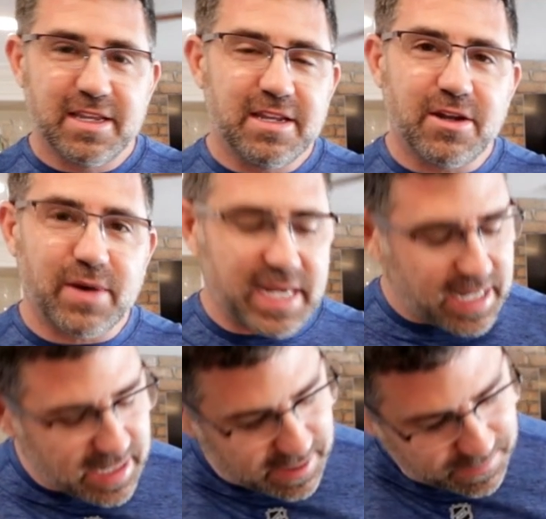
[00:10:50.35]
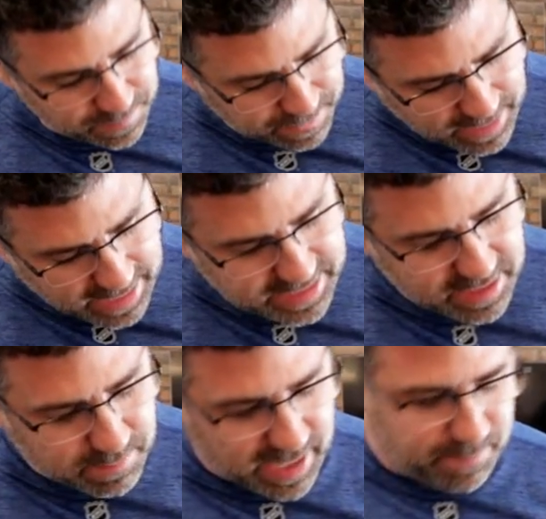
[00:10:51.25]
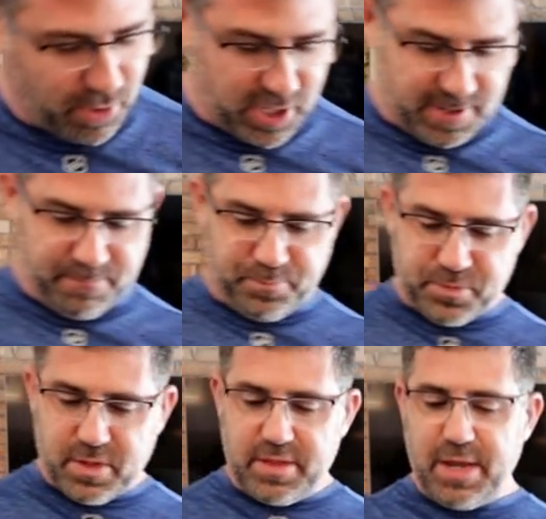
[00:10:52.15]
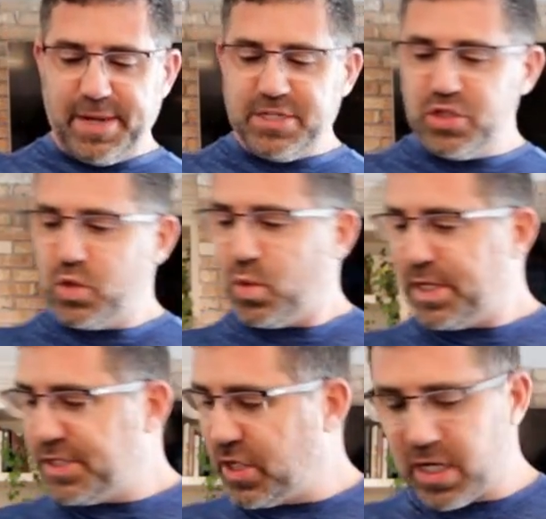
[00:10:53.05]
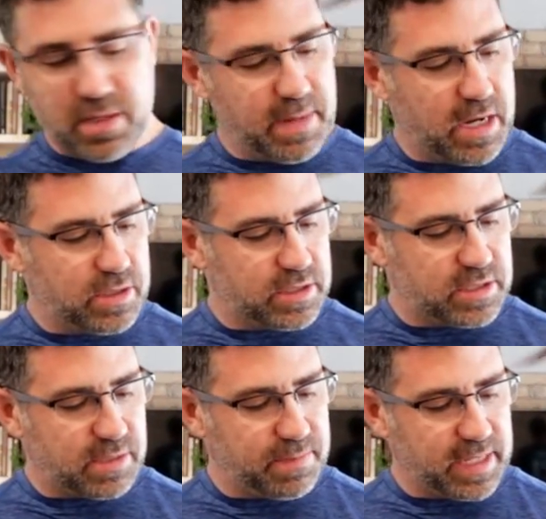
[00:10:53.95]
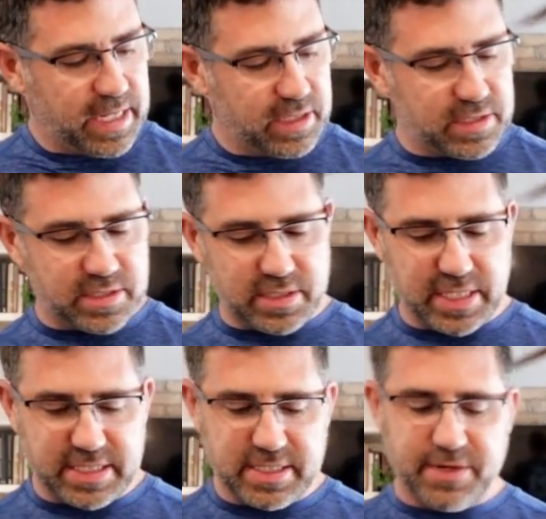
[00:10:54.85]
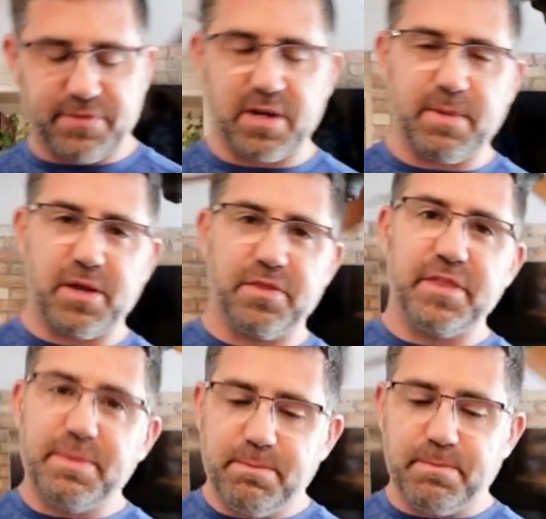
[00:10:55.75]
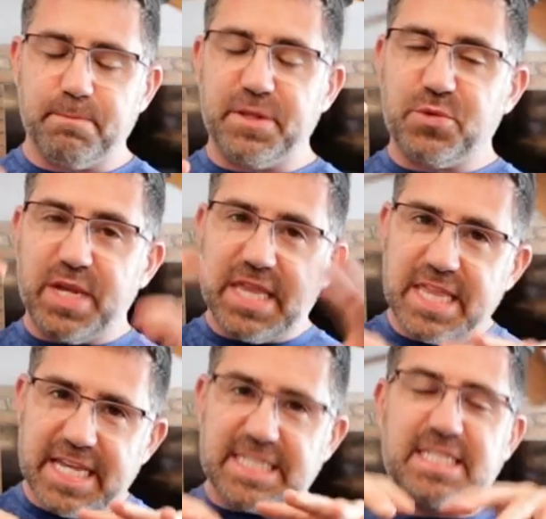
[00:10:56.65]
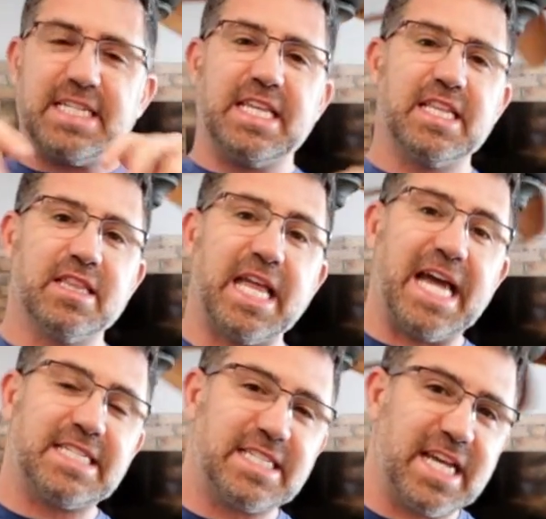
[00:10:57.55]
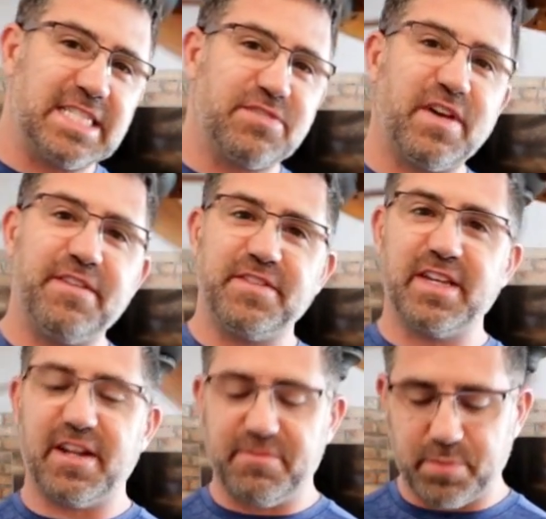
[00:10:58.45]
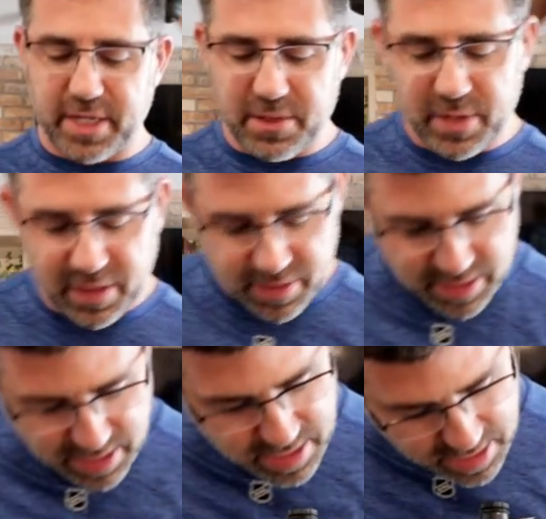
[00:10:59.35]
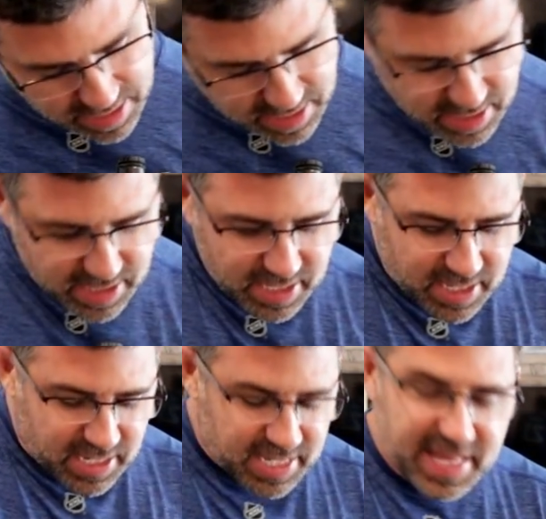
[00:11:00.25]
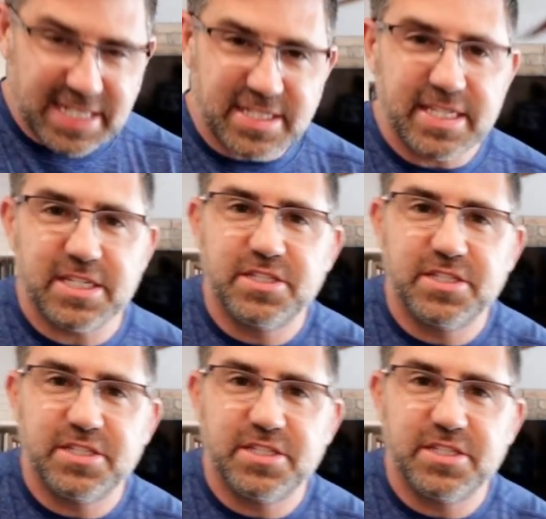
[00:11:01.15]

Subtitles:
you know, I did my part. Now I do want to talk about something else that's different between this and the last S510 I've played with. And that's the